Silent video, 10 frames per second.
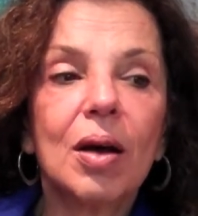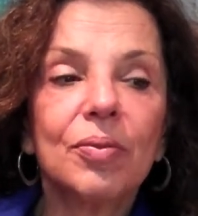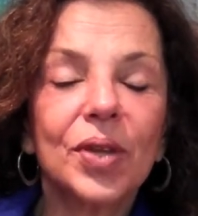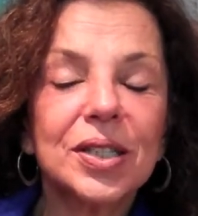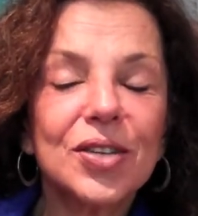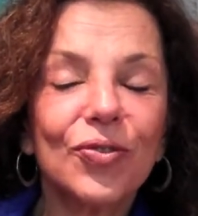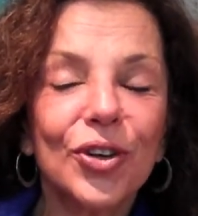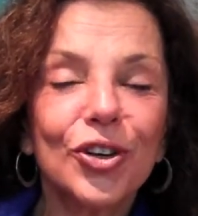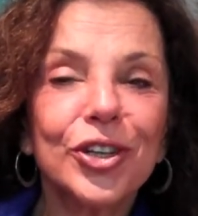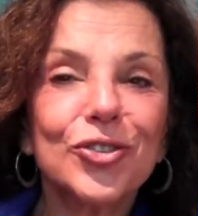That's a
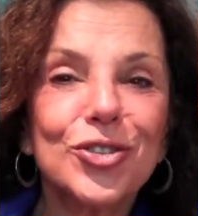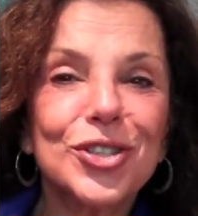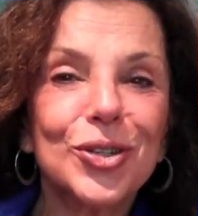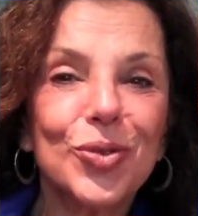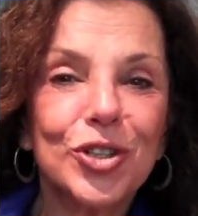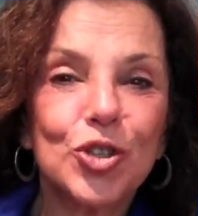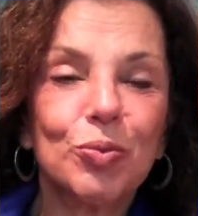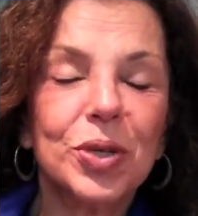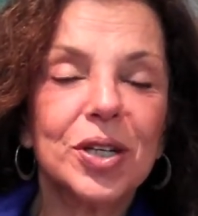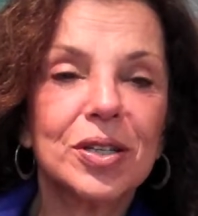very interesting question
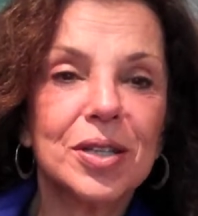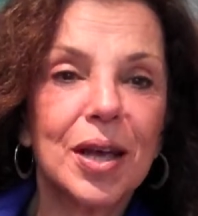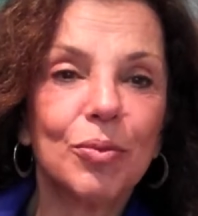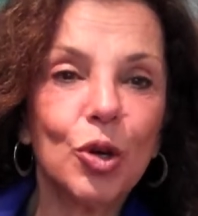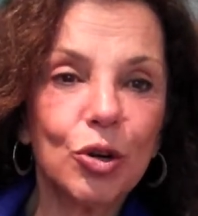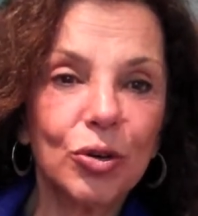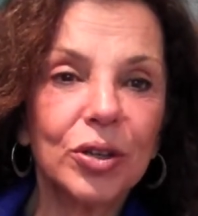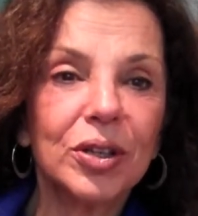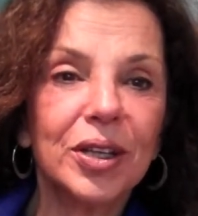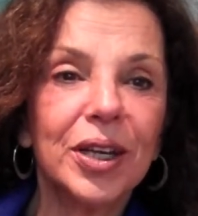because I'm
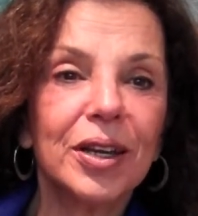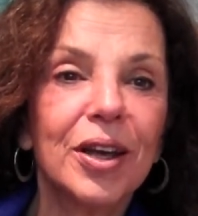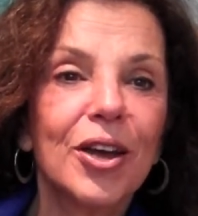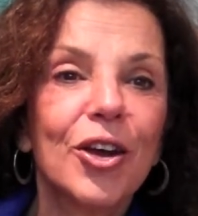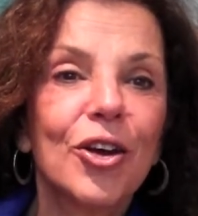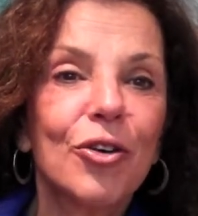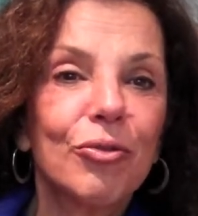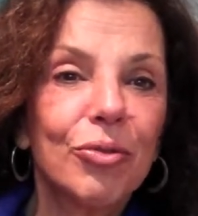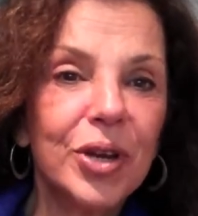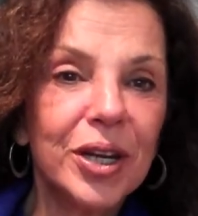currently
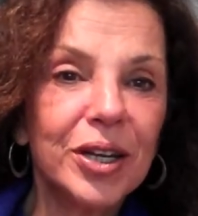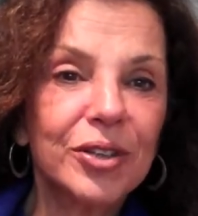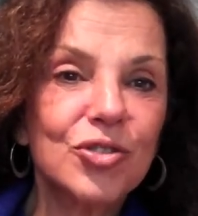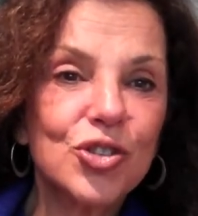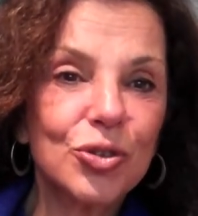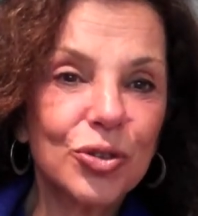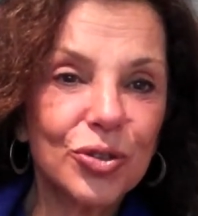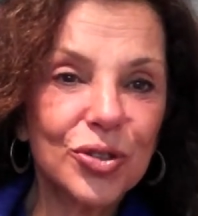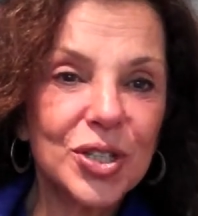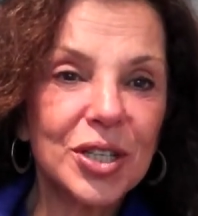reading
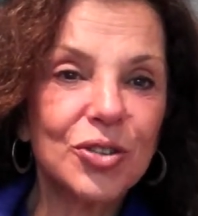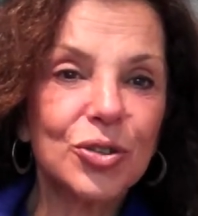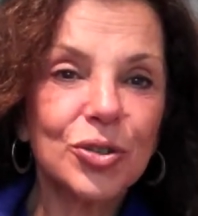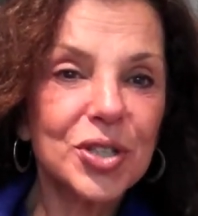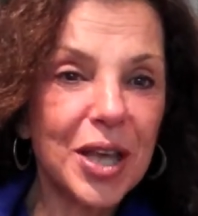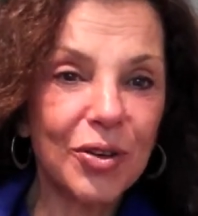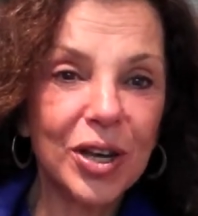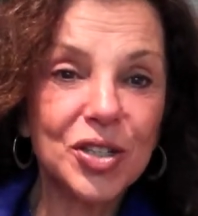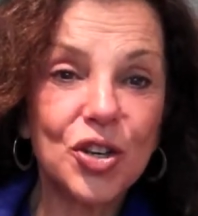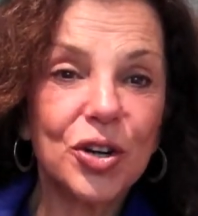journals. It turns out
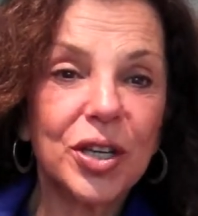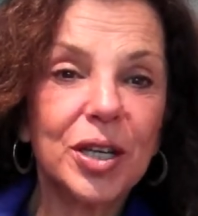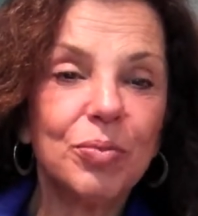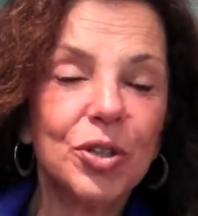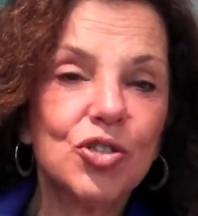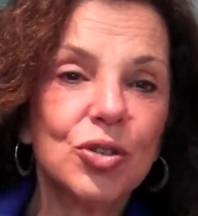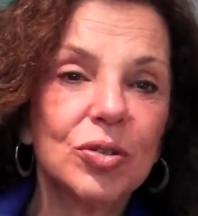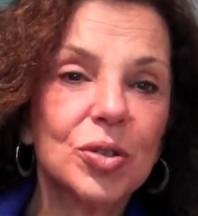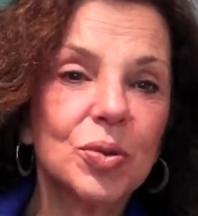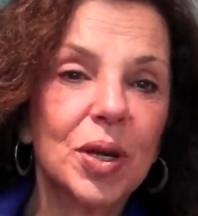I started keeping
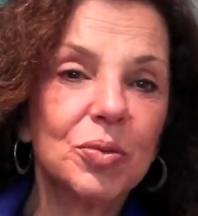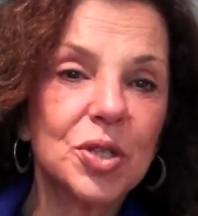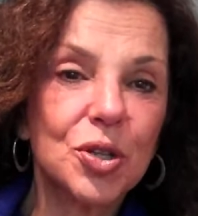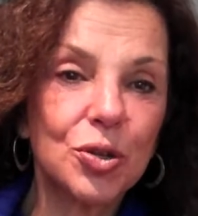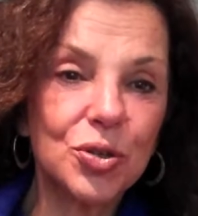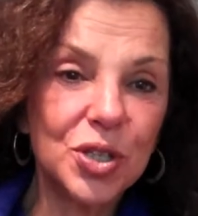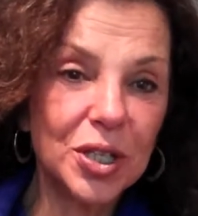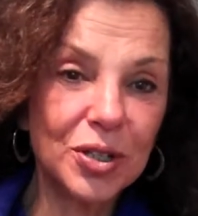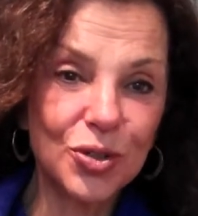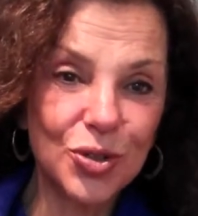journals when I was
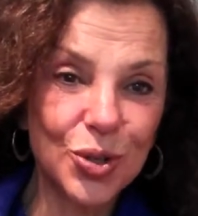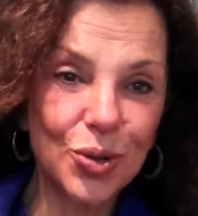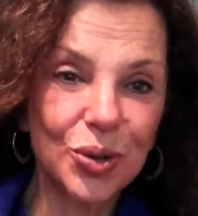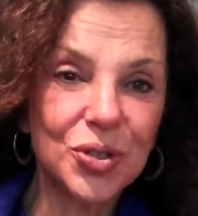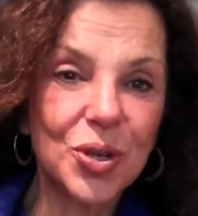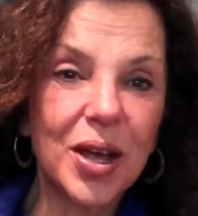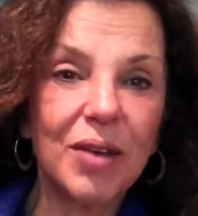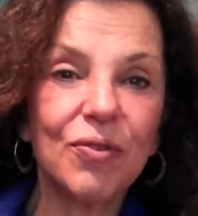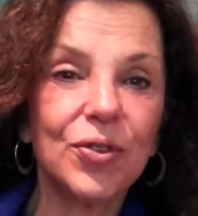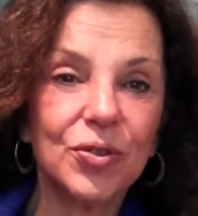13 years old, so I
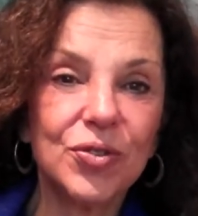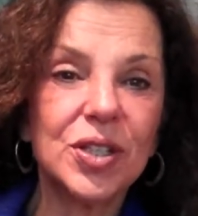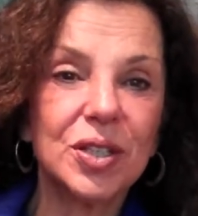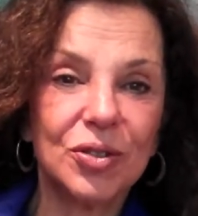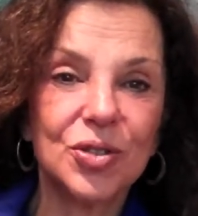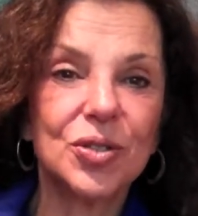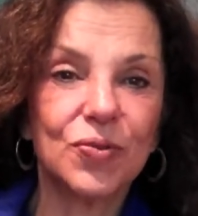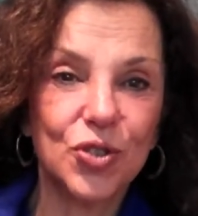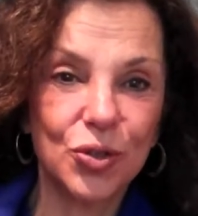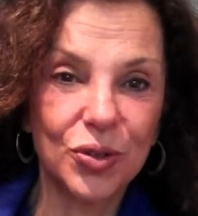have 50 years
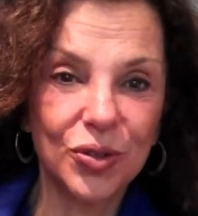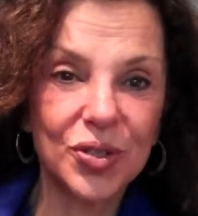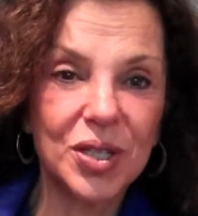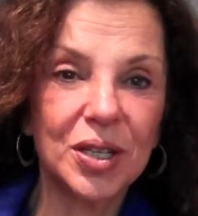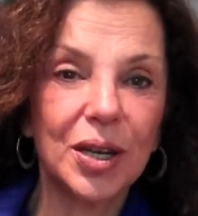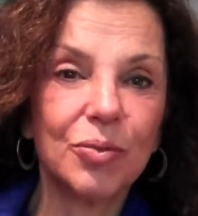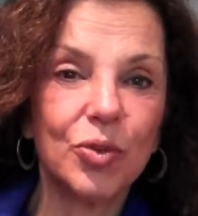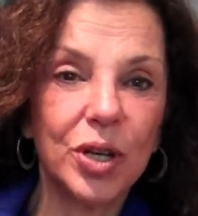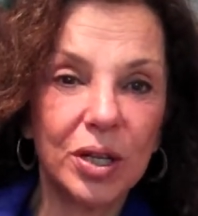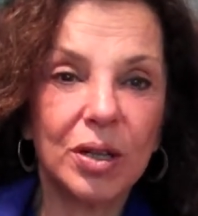of journals, and I'm
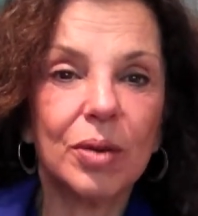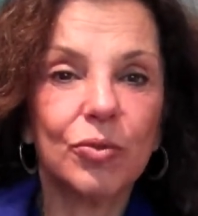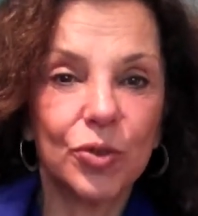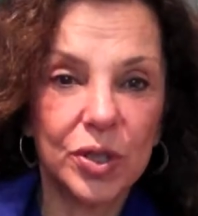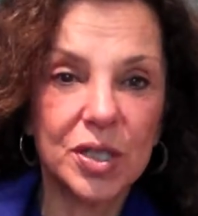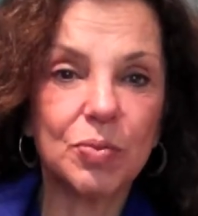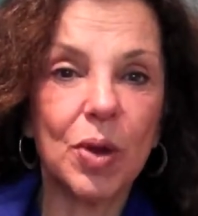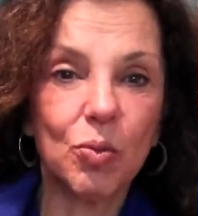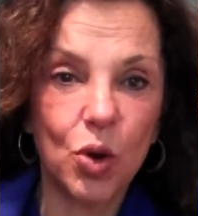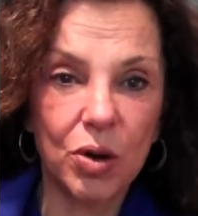reading them for this
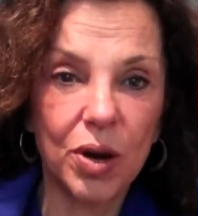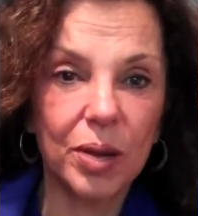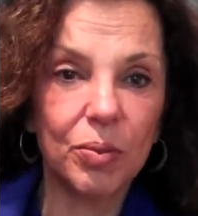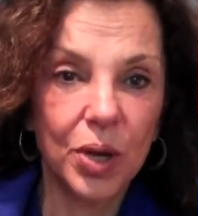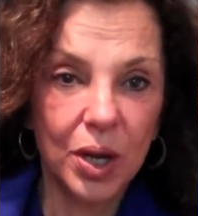memoir I'm